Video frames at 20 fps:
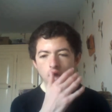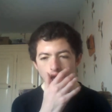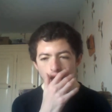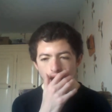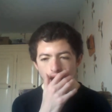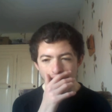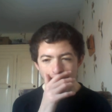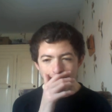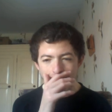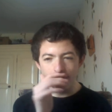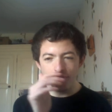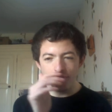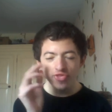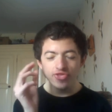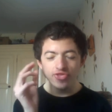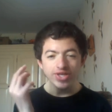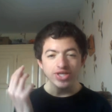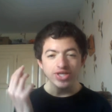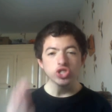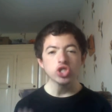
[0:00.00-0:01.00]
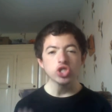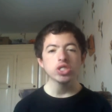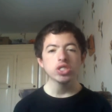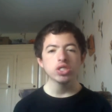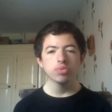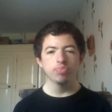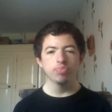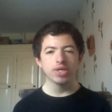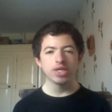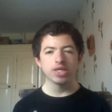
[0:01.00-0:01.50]
And this just
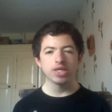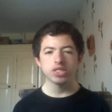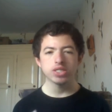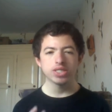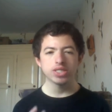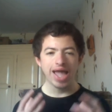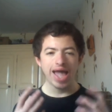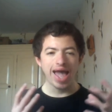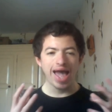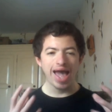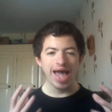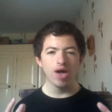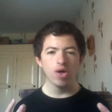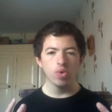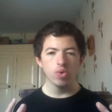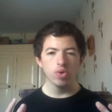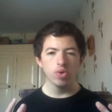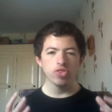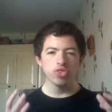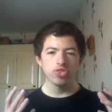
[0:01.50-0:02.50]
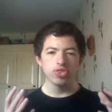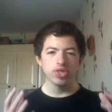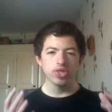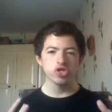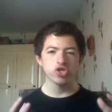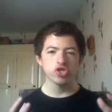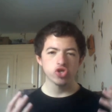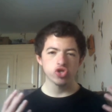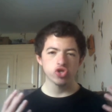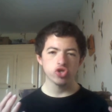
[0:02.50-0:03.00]
speaks to how
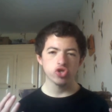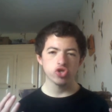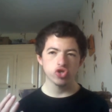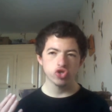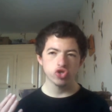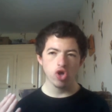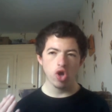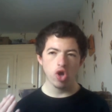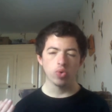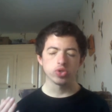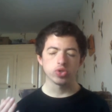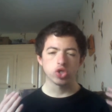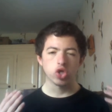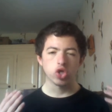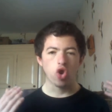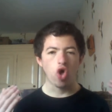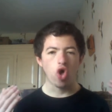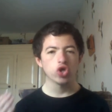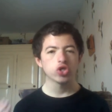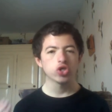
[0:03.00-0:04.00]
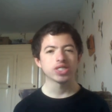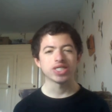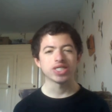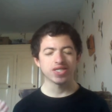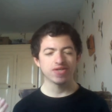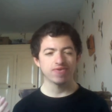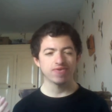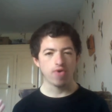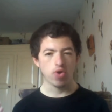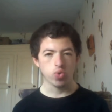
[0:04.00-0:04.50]
this show has lost
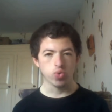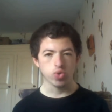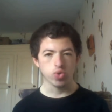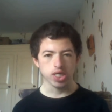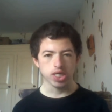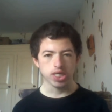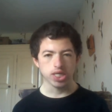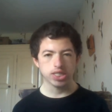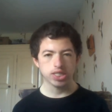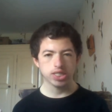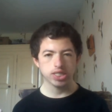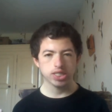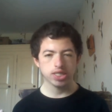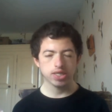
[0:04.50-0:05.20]
its focus.